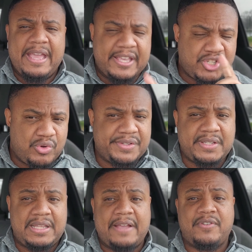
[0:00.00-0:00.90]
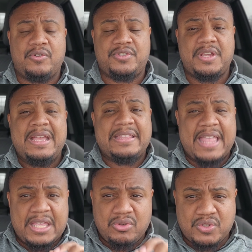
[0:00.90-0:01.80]
It's Chris, the life coach.
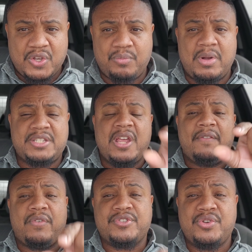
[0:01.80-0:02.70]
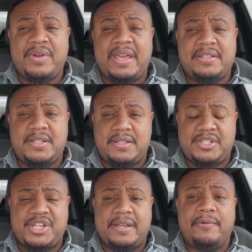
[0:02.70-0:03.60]
Thank you so much for tuning into
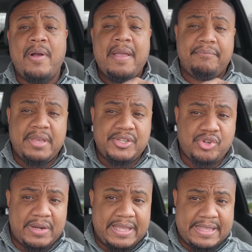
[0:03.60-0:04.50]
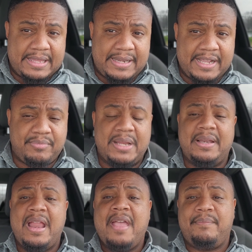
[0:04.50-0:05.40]
this channel. Be sure to hit that like
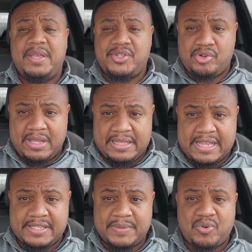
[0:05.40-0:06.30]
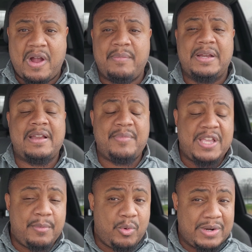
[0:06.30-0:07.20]
button. Be sure to hit that subscribe button. I'll be
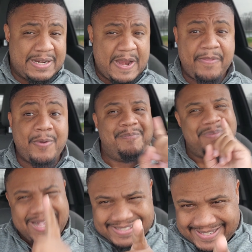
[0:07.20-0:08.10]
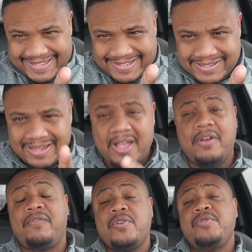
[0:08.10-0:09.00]
coming with another message
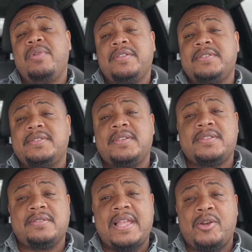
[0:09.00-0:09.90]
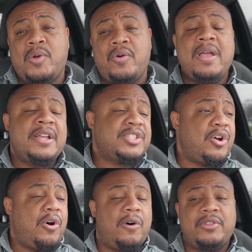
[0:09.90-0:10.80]
for you brothers and sisters later on. To
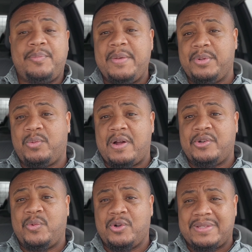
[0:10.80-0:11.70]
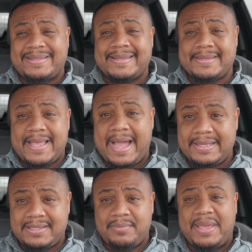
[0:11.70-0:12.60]
all the people around the world that's
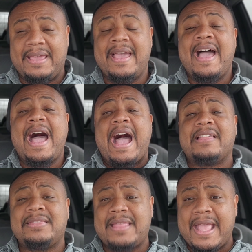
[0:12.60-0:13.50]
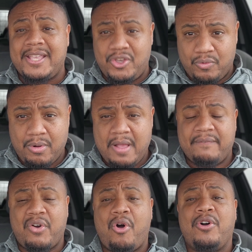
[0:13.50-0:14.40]
assigned to me, I thank you
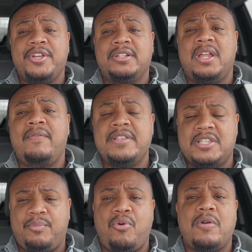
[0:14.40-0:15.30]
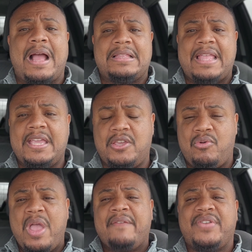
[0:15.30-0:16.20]
for all your love and support. I thank you
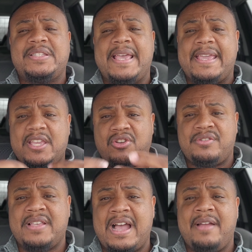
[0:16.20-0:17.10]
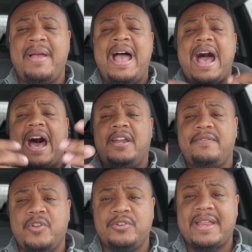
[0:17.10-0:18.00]
for taking your time out
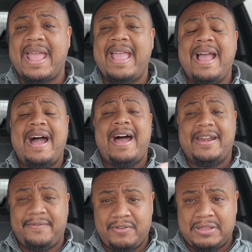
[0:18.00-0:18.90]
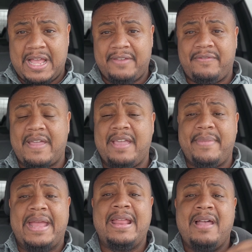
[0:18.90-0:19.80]
of your day, out of your life.
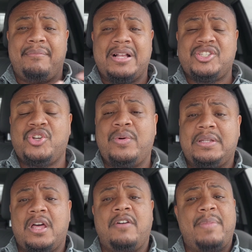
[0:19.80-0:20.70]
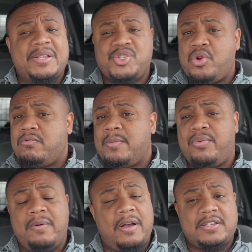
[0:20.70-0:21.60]
Amen. By showing love, by showing
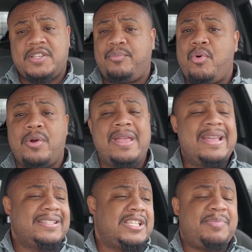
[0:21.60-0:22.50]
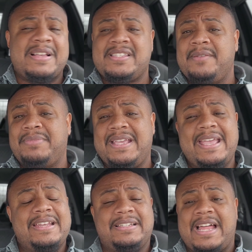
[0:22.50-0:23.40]
uh, support, just by simply
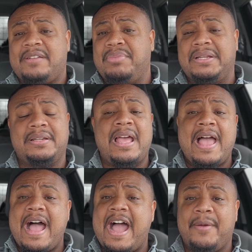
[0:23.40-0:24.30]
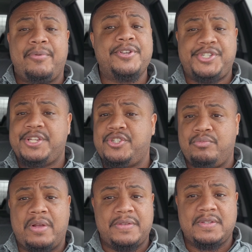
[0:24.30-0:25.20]
hitting the like button. I appreciate you,
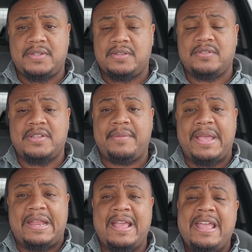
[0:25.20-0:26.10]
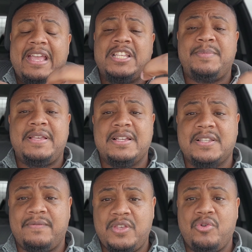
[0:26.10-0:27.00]
brothers and sisters. Amen. It's because
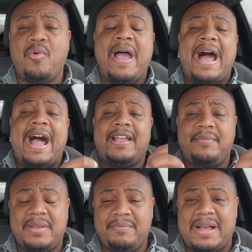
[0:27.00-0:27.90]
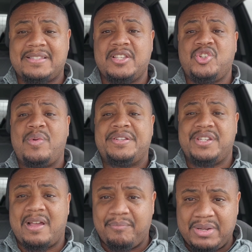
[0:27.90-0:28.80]
of you I am in my
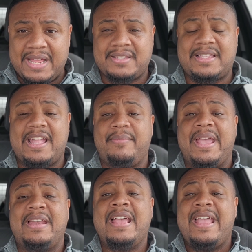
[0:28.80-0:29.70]
situation. I'm blessed. Amen.